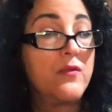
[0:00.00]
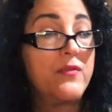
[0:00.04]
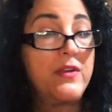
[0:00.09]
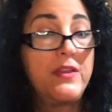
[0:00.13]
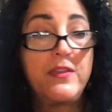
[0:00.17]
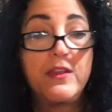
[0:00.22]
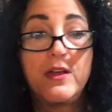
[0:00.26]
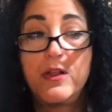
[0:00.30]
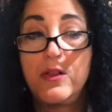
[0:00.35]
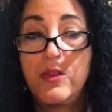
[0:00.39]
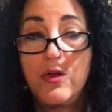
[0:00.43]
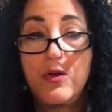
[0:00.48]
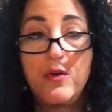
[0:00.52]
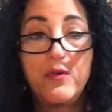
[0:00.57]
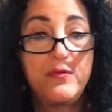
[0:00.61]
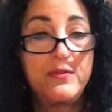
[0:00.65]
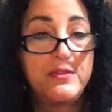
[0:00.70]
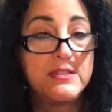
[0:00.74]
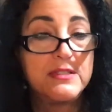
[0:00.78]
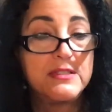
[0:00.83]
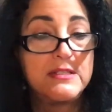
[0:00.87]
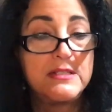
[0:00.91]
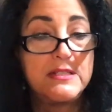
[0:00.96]
And the clove
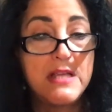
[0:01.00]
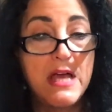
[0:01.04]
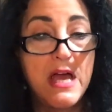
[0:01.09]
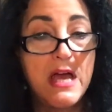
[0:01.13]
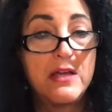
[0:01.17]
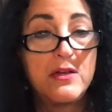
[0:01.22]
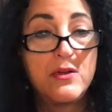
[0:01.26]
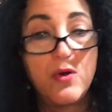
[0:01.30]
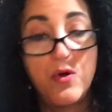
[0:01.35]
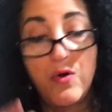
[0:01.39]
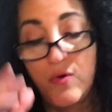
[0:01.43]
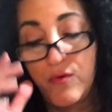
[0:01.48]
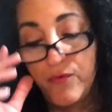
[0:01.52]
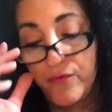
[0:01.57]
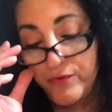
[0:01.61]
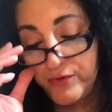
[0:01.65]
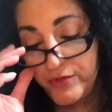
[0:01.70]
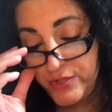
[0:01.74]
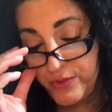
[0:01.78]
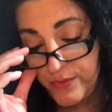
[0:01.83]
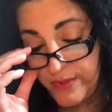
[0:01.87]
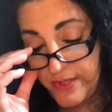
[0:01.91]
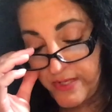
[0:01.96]
does not
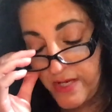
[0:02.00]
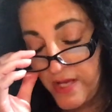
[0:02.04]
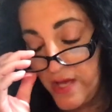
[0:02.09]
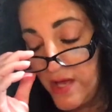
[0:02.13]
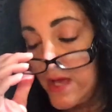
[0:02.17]
overdo it.